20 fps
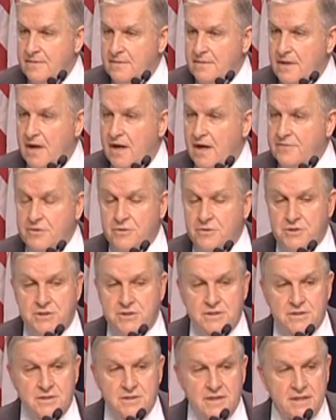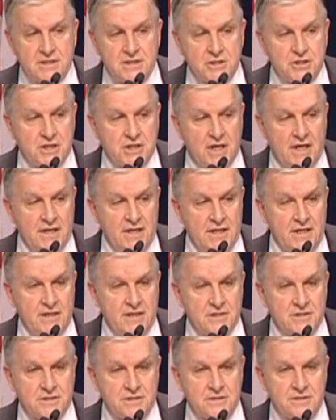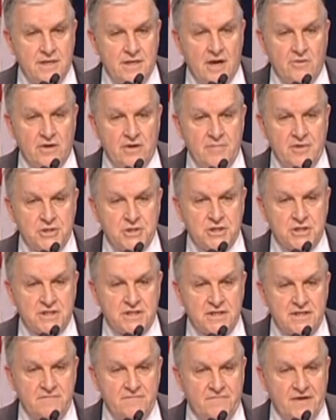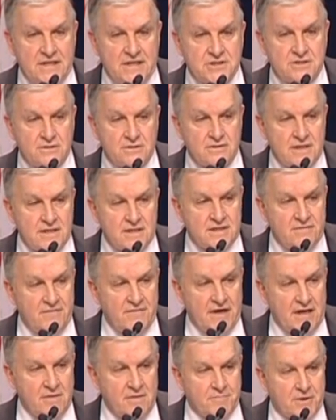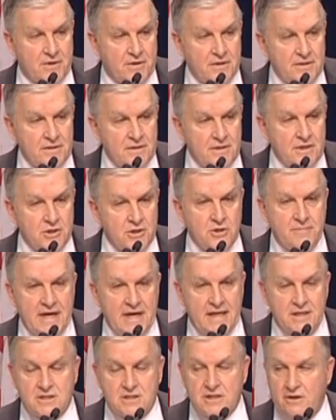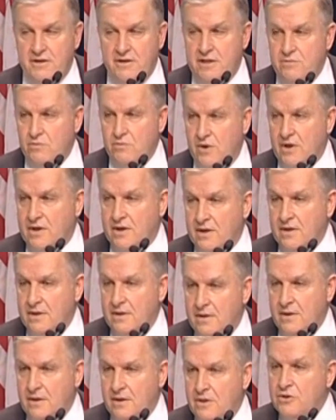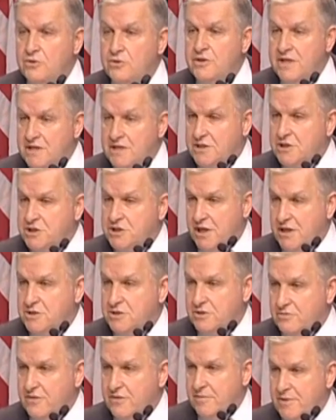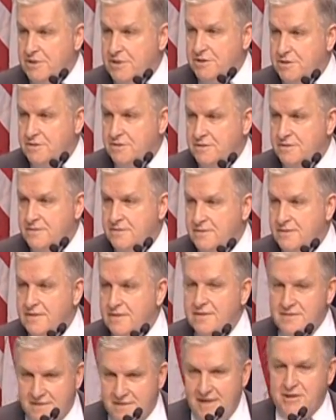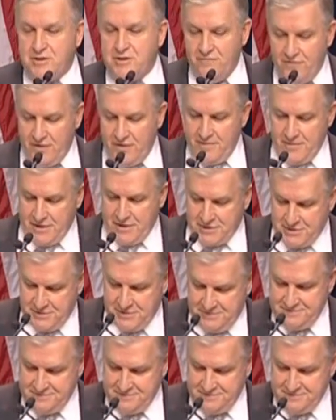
Others, like the Chinese, their image is an investor, a developer, a humanitarian worker. You need to change your image. Thank you very much.